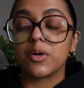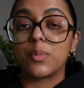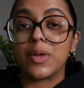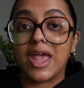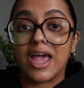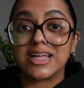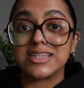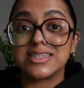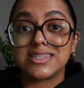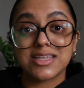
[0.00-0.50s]
We
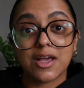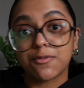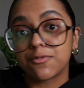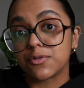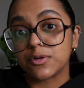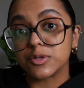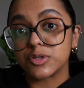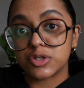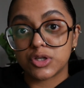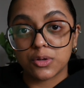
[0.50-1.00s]
had
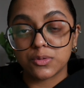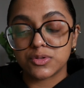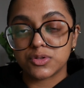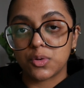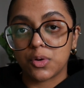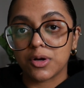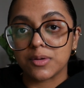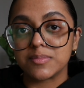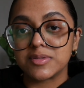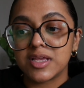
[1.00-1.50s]
several
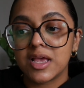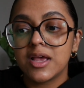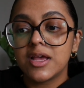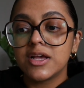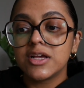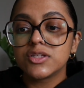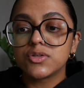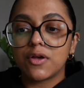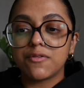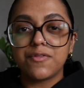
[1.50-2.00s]
snowstorms.
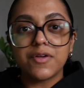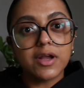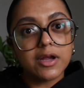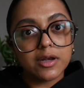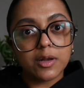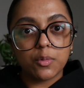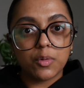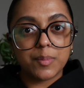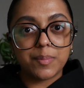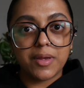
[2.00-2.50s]
So I
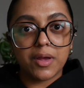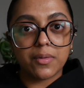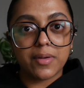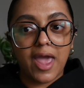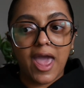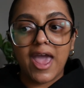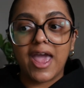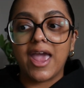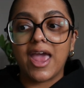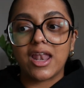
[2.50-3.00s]
figured it would be
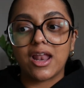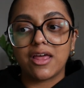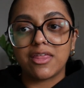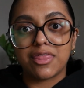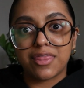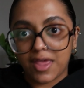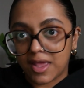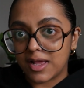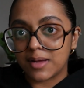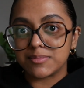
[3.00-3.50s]
okay, and I
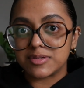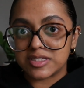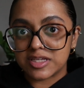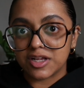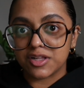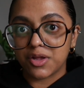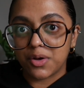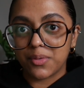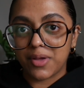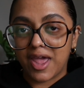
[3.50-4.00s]
think I'm
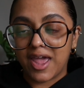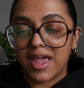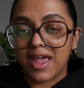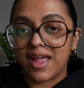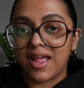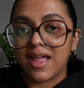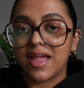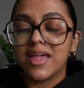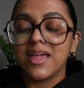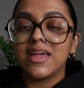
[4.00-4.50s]
still
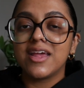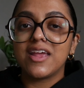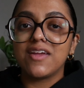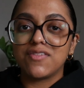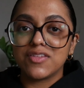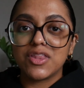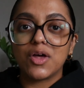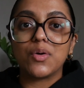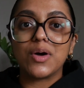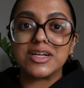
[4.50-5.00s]
okay,
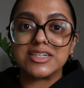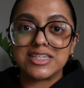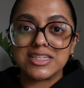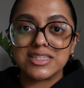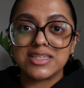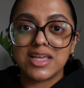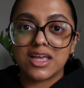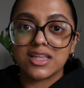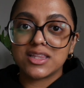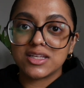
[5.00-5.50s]
even though I did
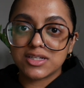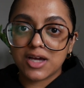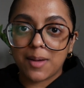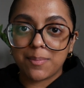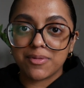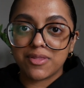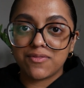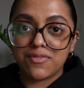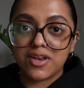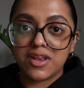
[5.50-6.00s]
say at the top
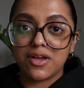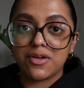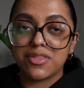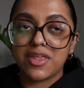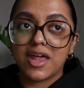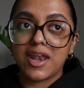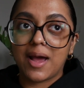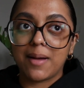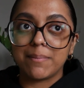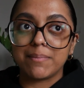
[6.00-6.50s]
of the video
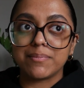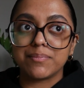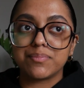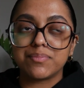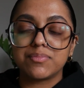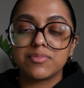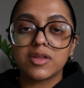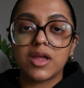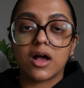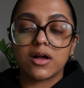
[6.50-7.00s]
that I'm
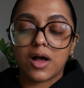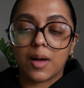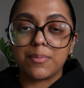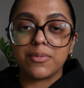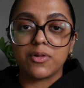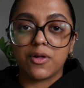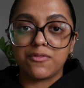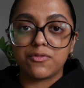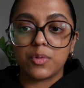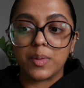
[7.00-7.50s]
a
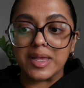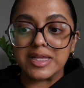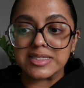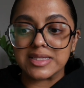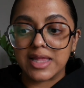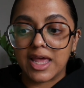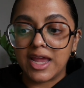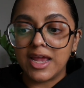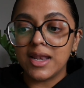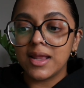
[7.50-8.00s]
couple of weeks
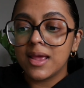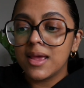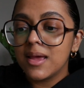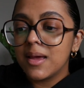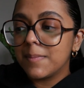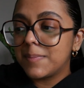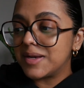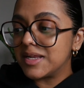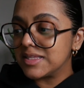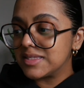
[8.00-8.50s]
late,
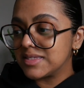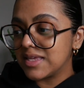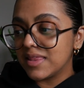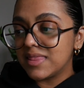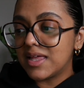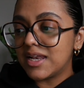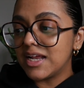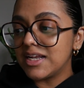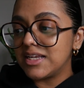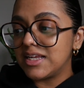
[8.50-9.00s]
but it said
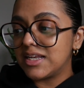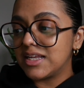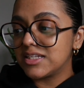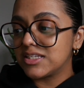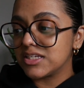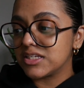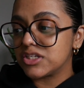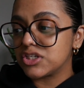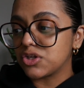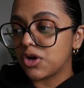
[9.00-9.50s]
that I needed
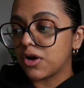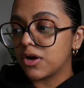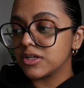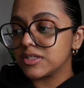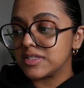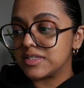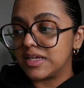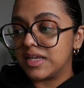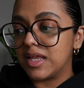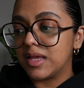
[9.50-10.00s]
to start
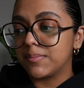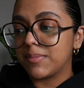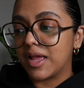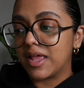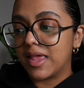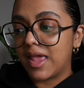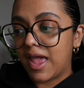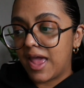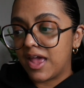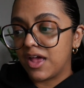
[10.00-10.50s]
seeding my
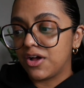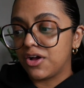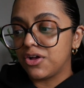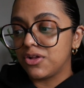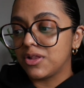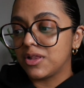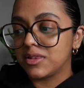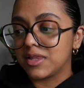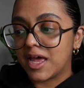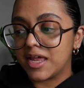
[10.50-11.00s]

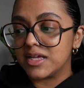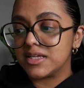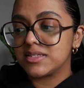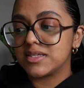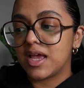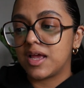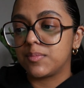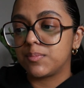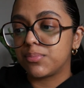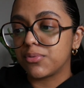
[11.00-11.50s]
kale, lettuce,
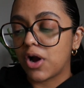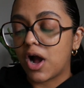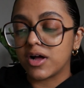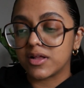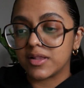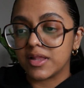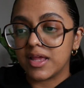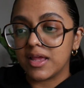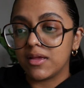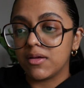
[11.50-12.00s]
and
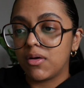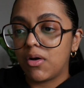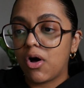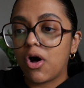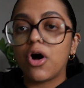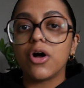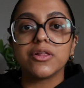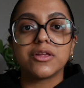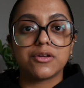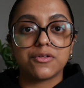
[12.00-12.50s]
broccoli
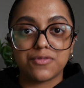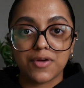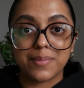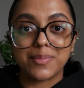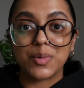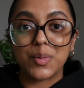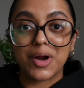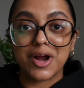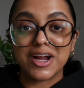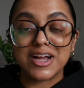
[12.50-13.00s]
all in
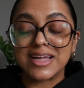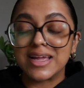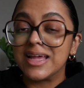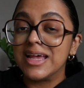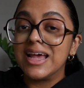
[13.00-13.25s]
February.